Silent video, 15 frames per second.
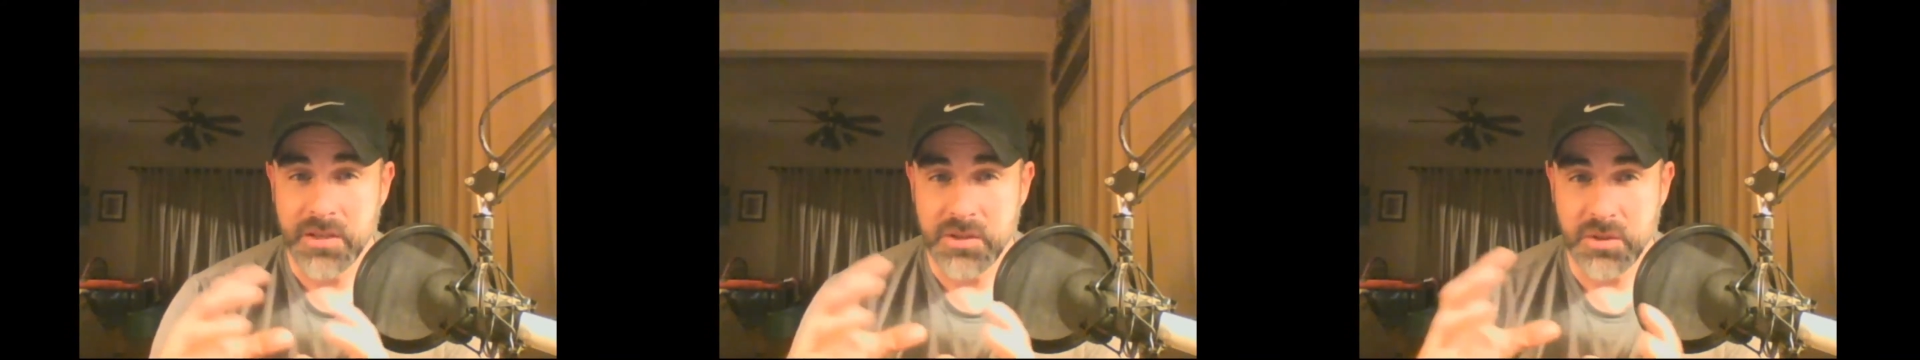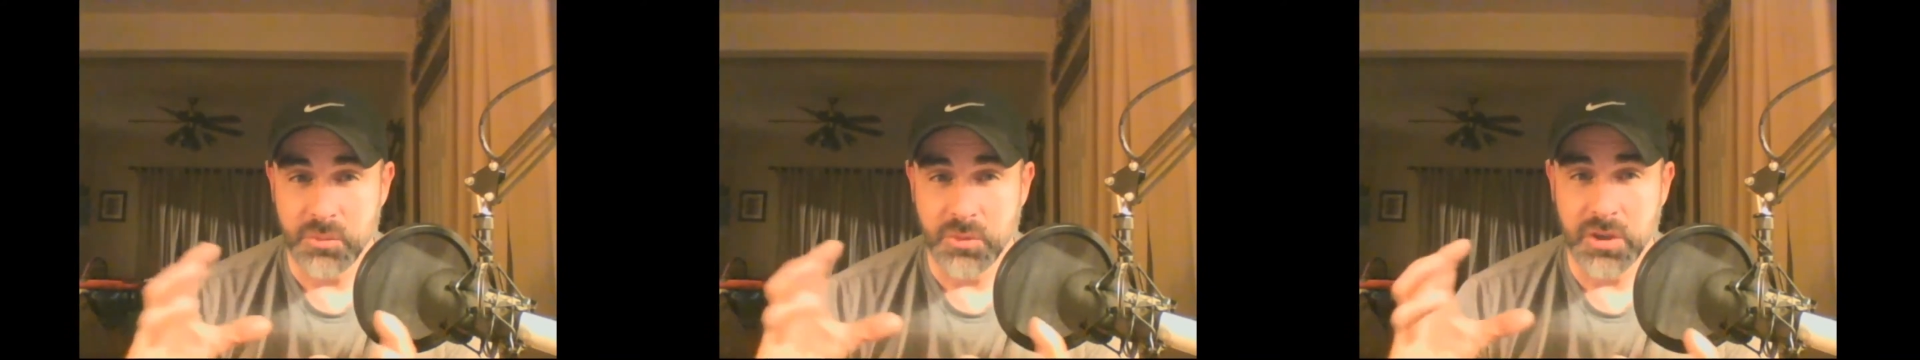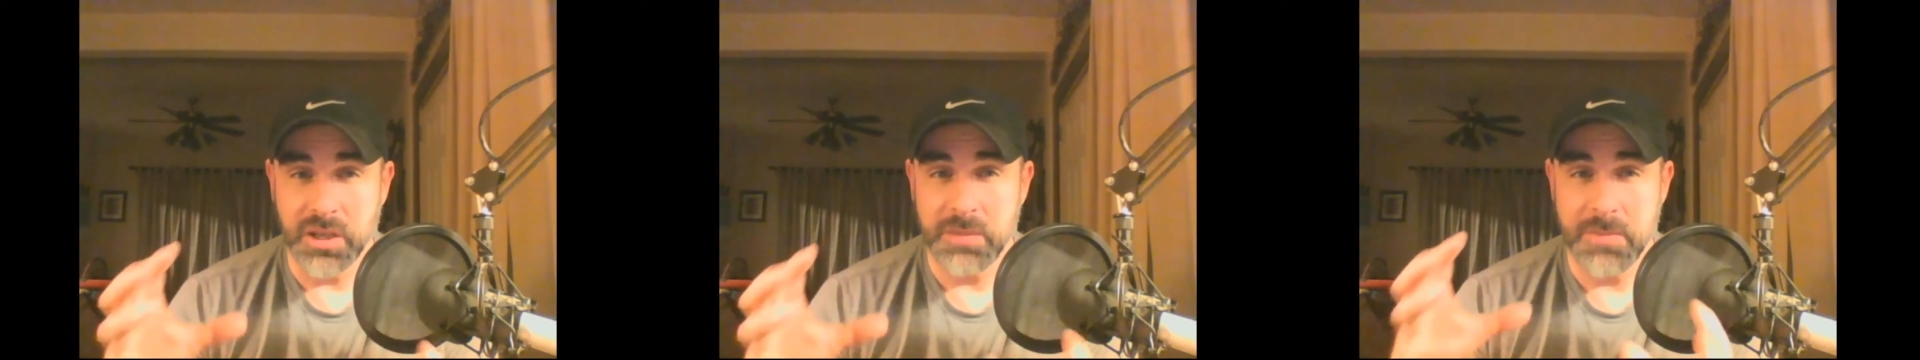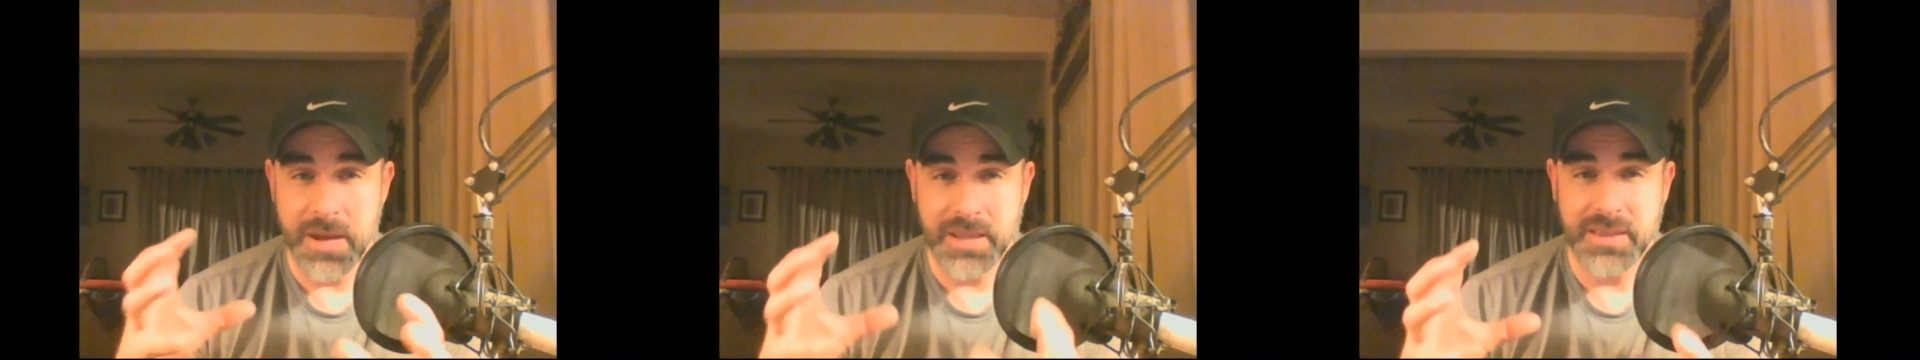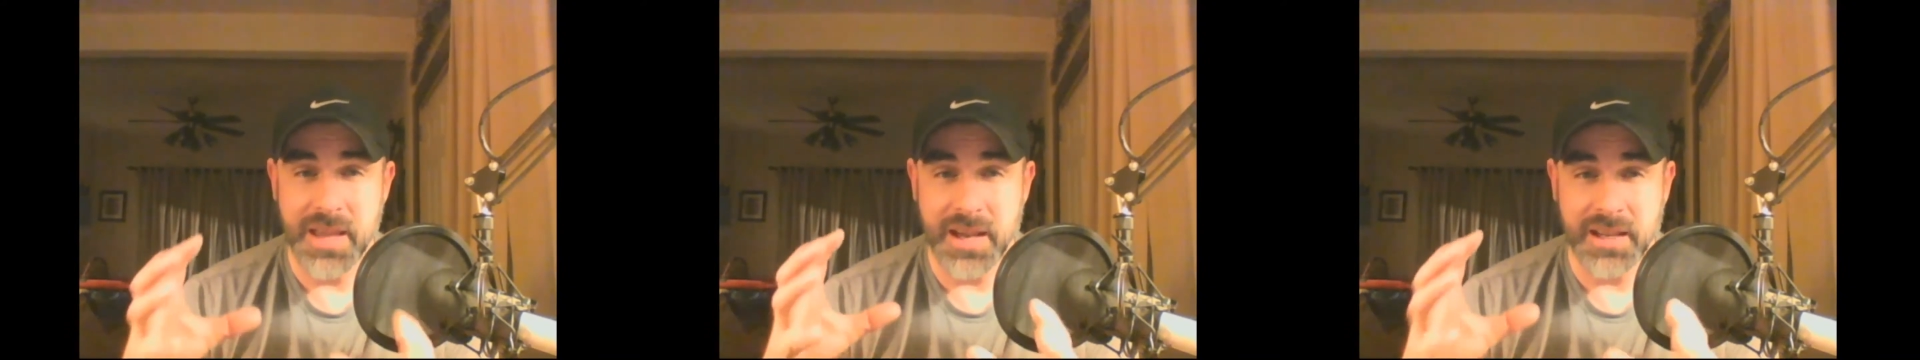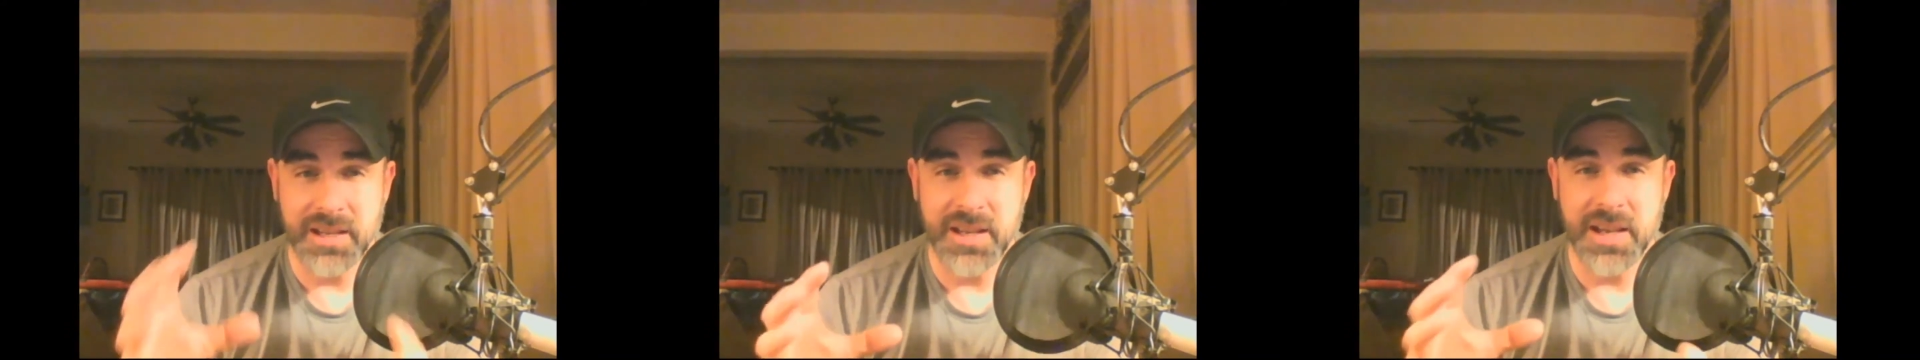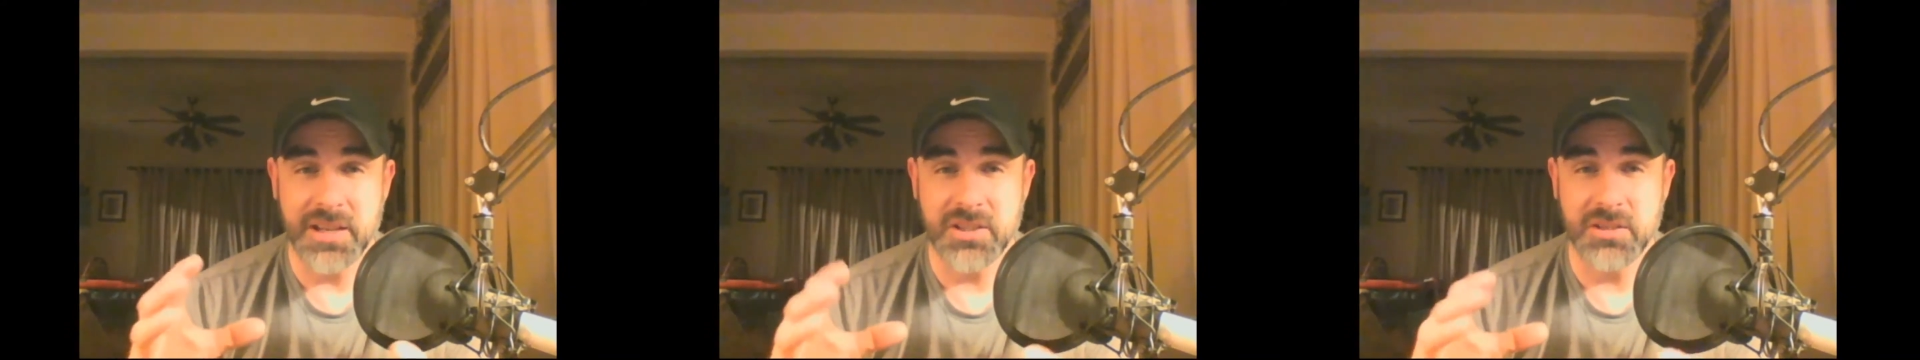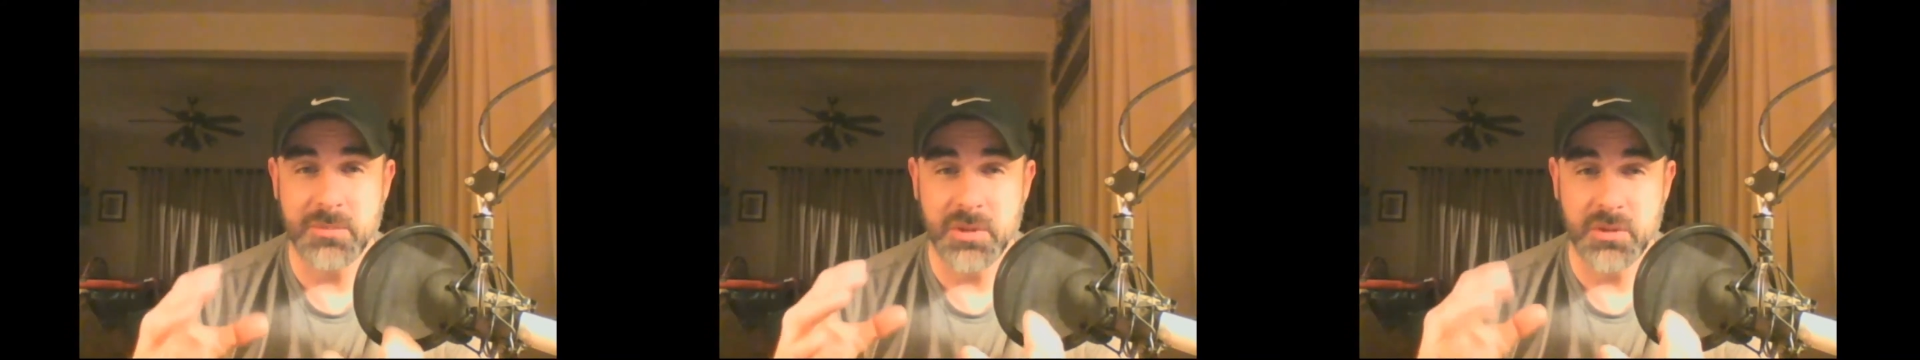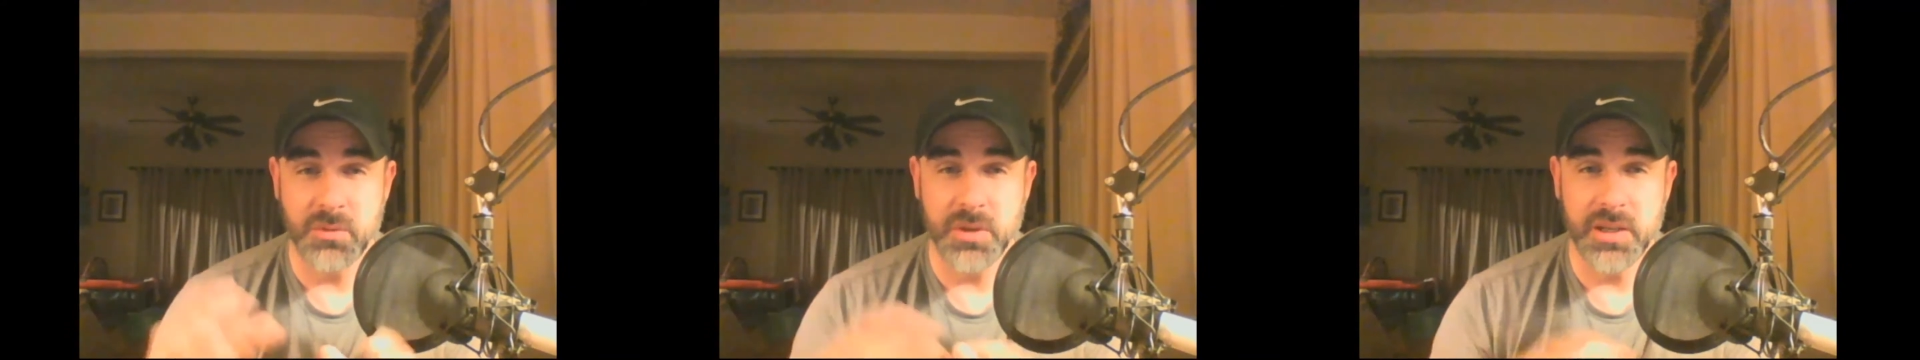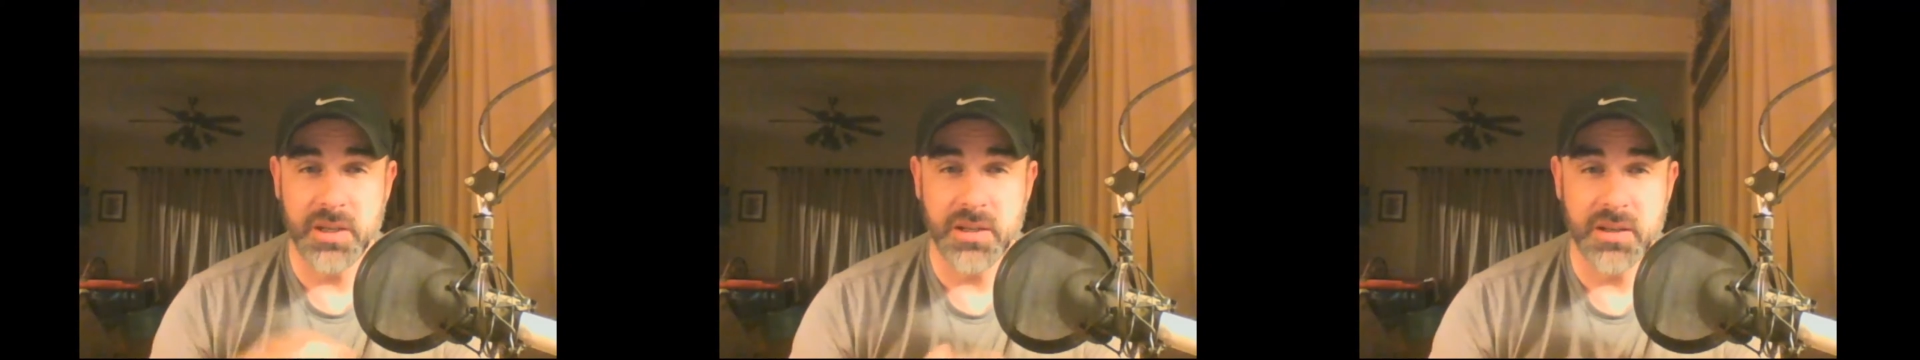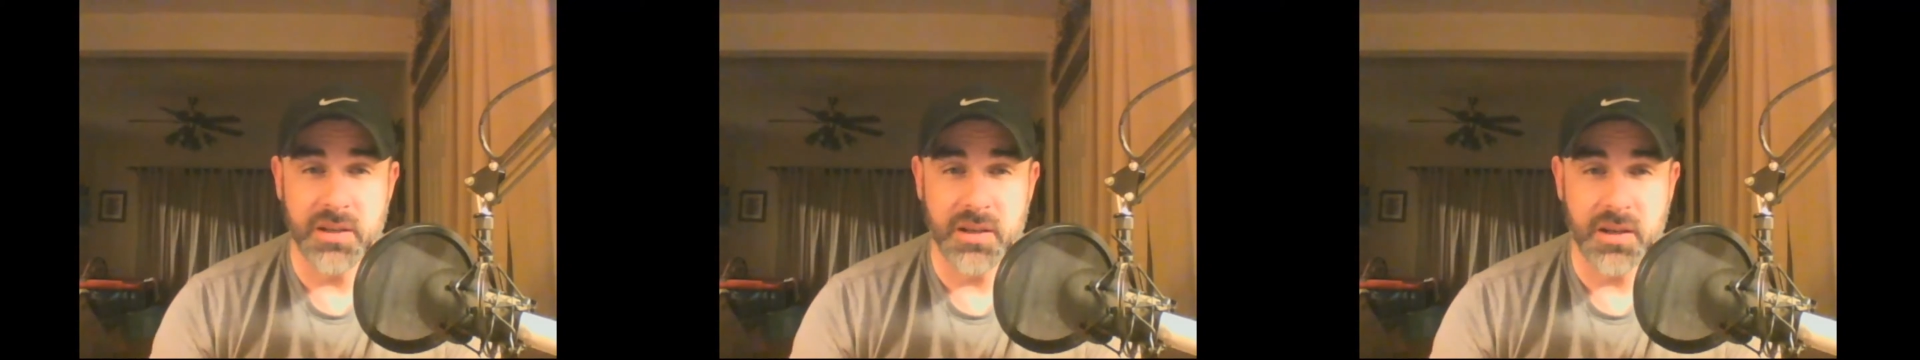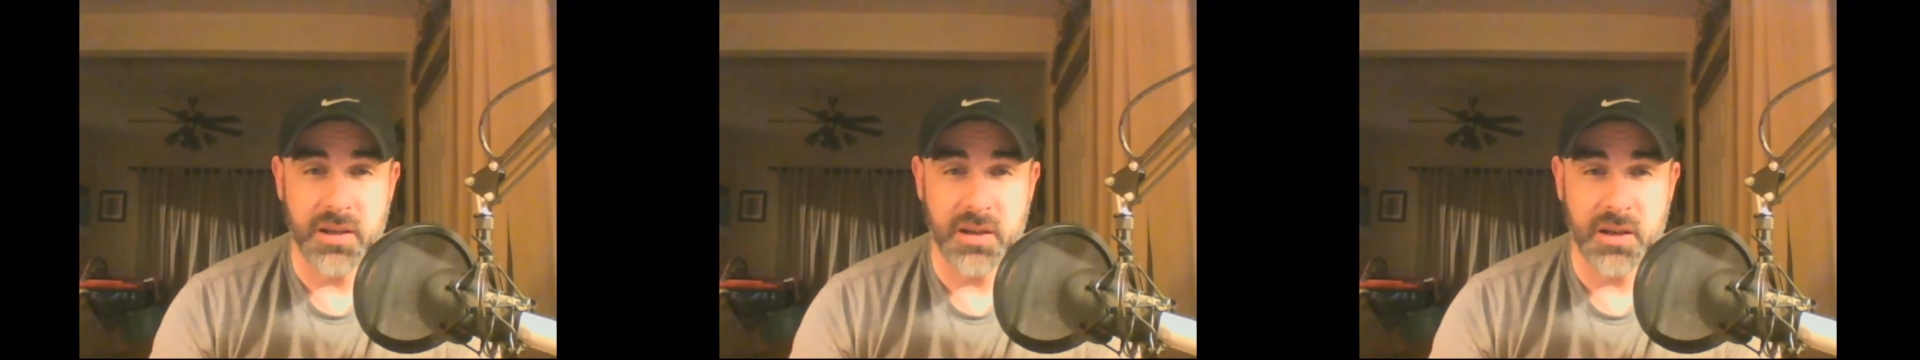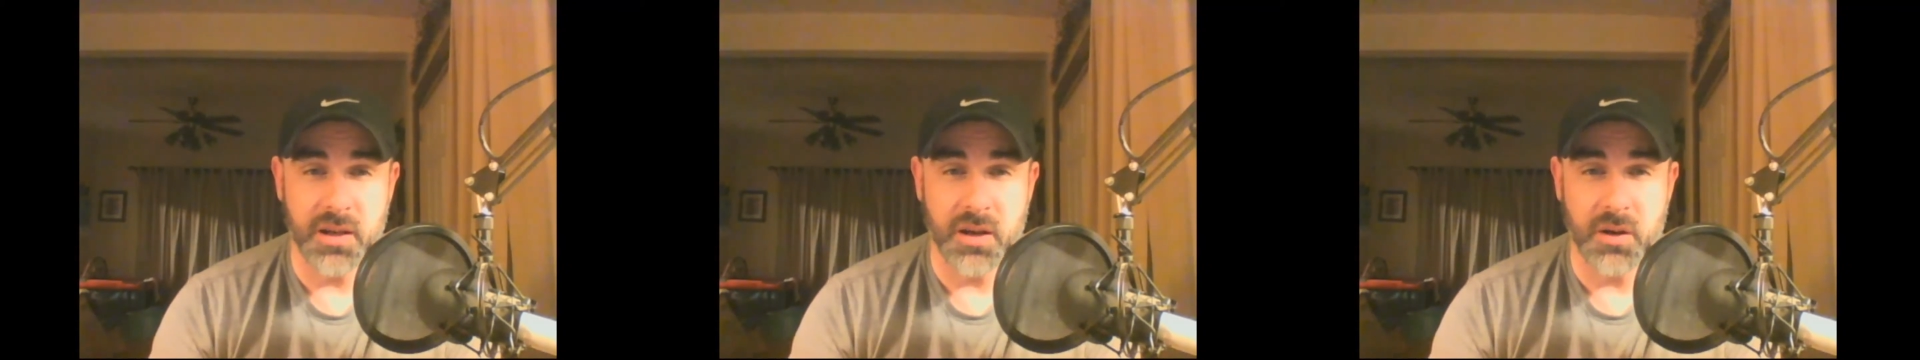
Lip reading: to really make that connection between a